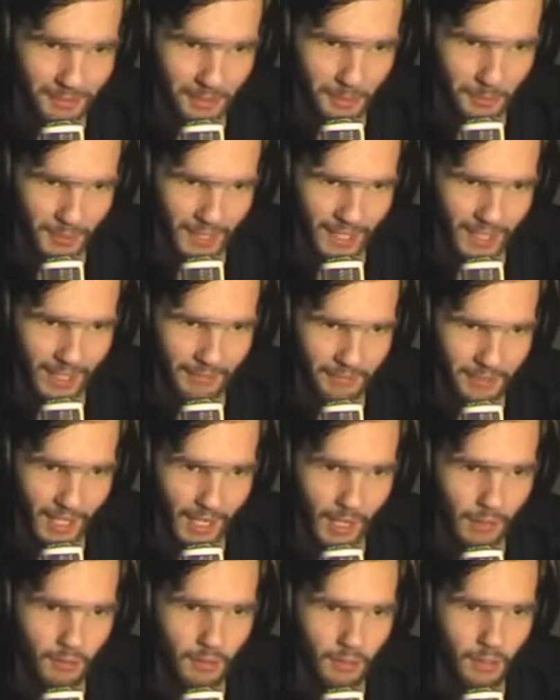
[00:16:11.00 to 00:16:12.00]
But we have to
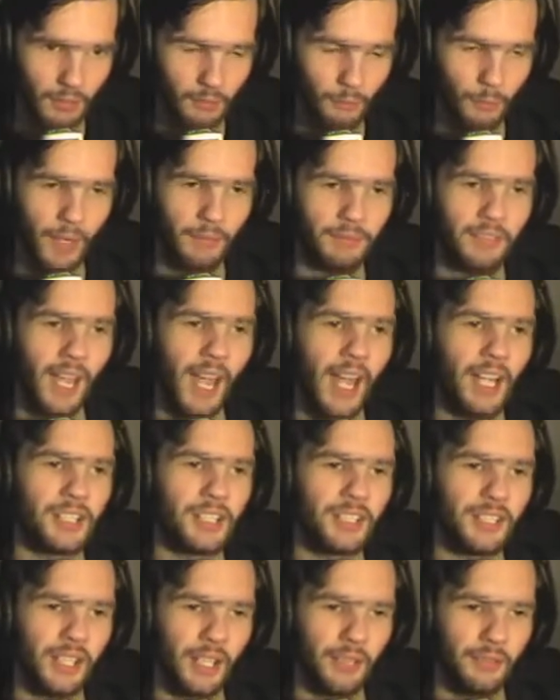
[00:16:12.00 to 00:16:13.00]
add
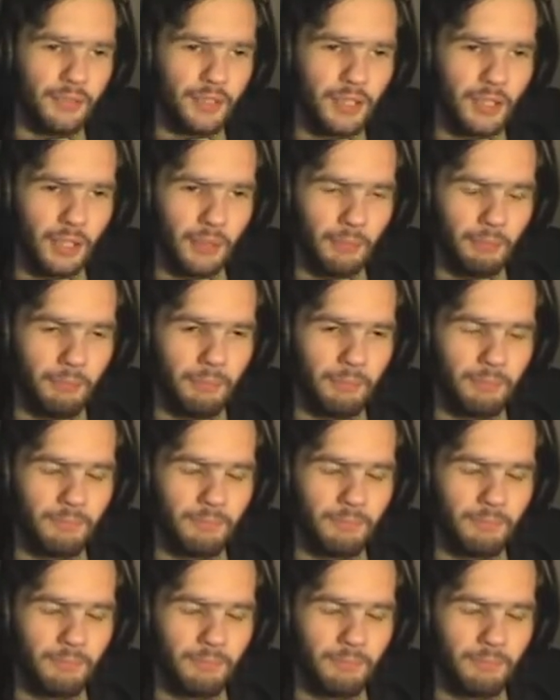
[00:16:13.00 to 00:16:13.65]
stuff to the...